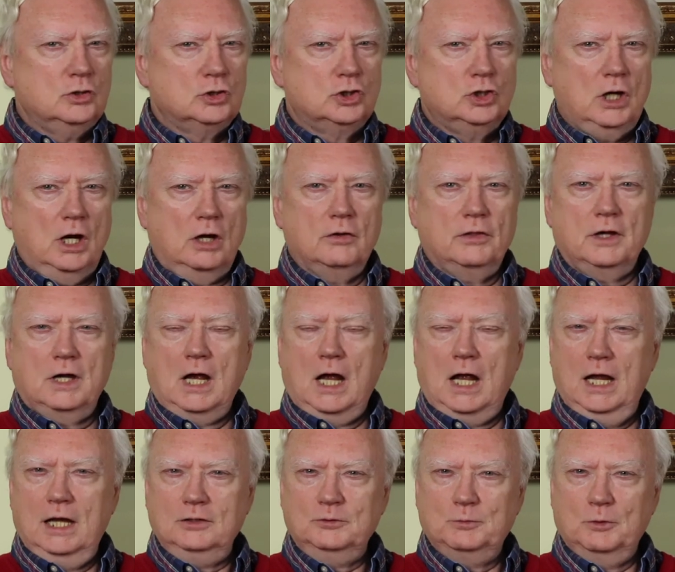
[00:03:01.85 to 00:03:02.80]
to share the
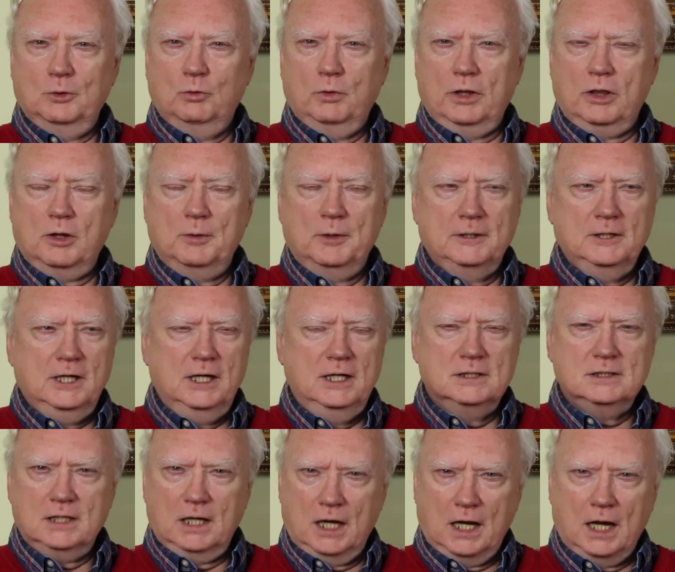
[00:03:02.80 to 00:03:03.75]
gospel with him, and he
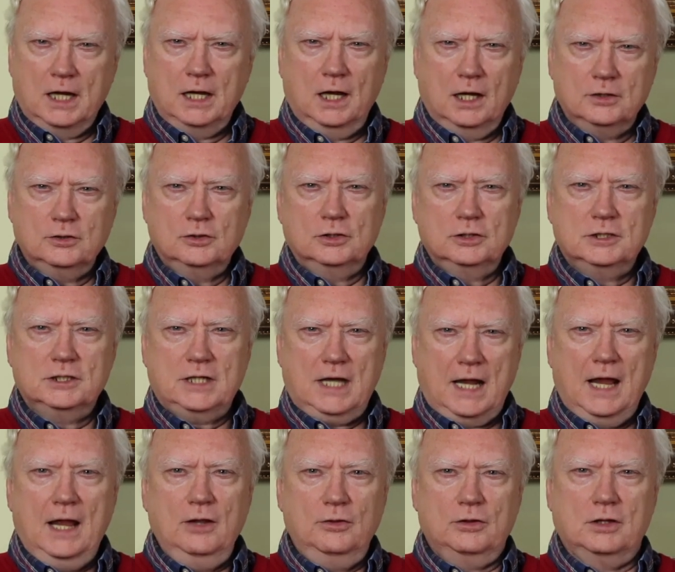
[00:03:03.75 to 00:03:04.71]
said, "I
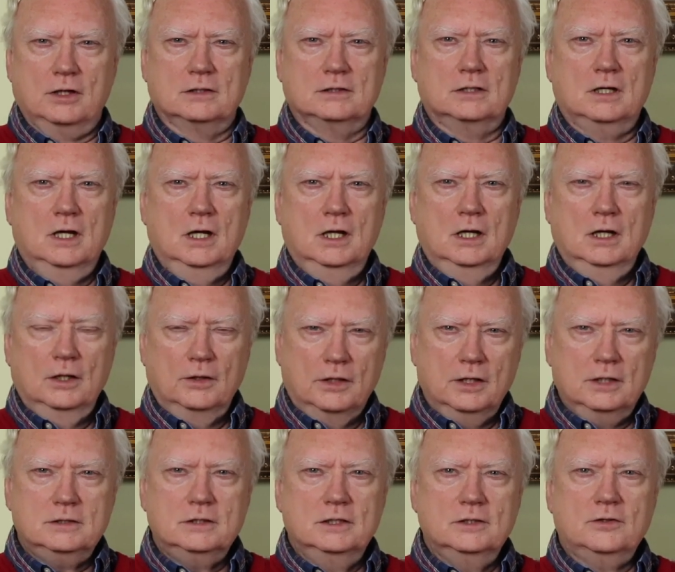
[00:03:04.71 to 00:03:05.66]
understand this.
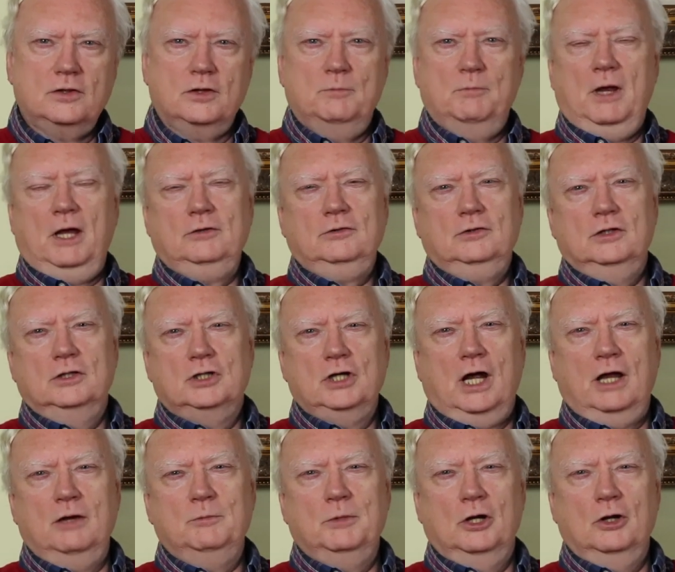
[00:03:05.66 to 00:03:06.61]
This is the message
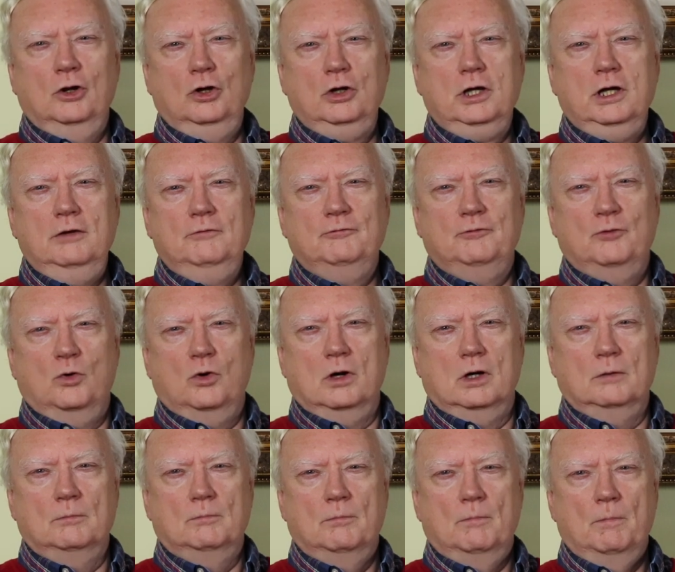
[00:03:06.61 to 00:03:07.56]
I've been looking
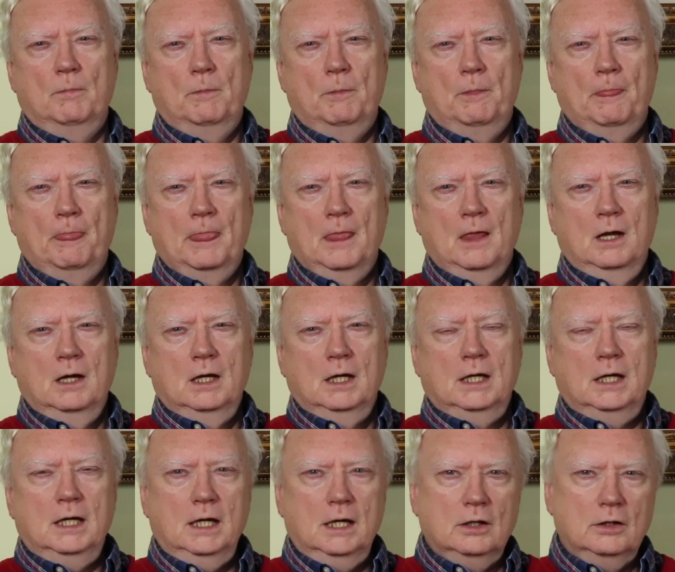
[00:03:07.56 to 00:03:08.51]
for."
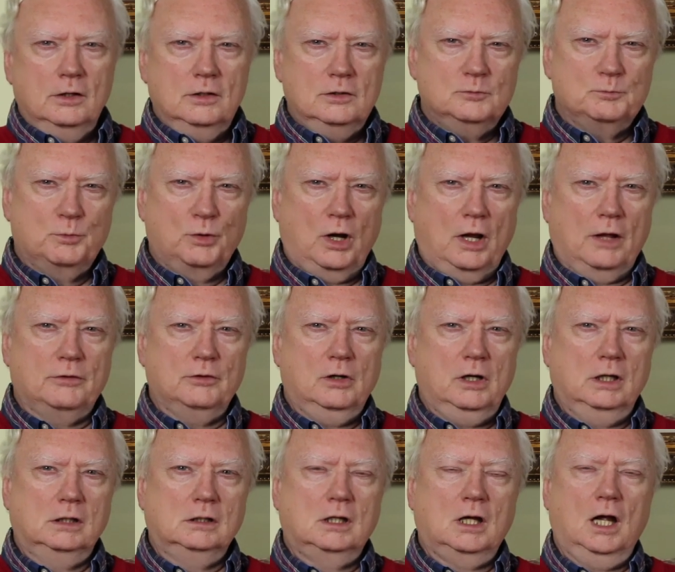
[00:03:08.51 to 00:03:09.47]
He and his
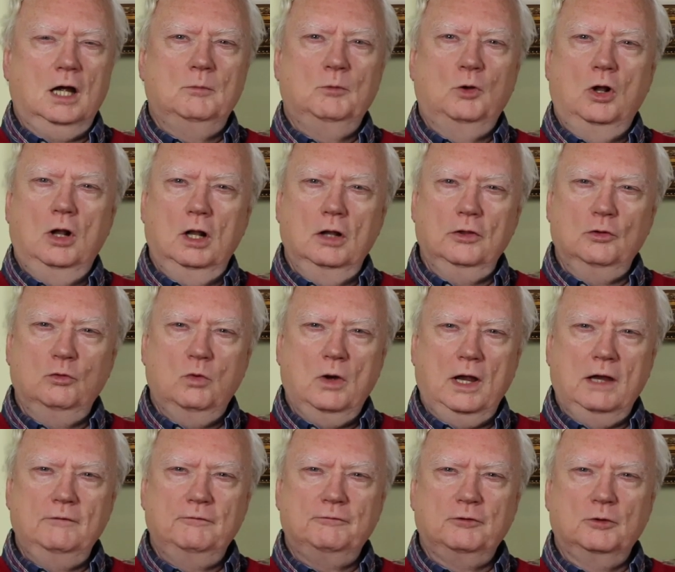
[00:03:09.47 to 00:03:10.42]
brother had come all the
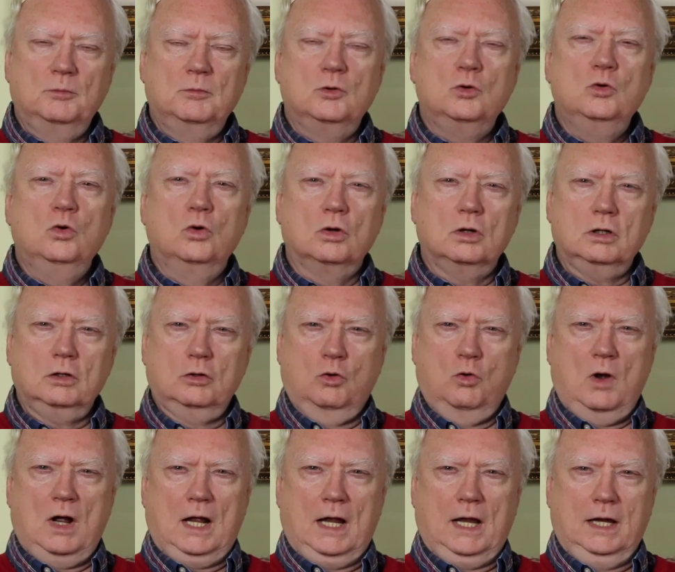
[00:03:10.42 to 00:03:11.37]
way from
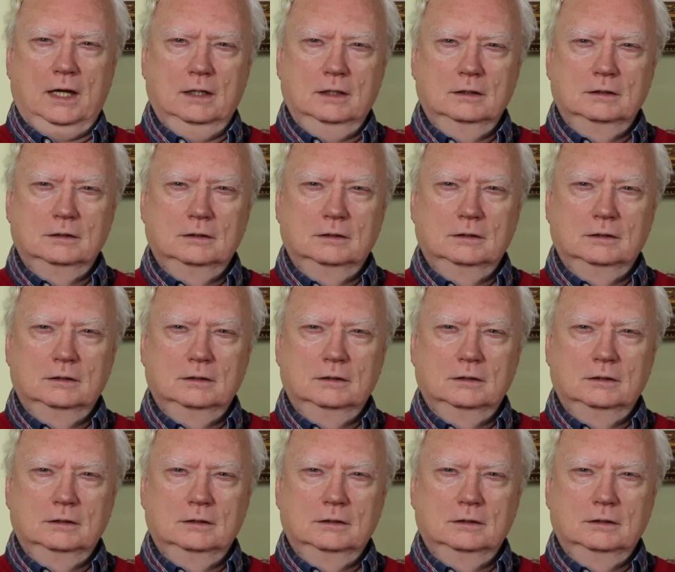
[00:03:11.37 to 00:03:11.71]
Uruguay,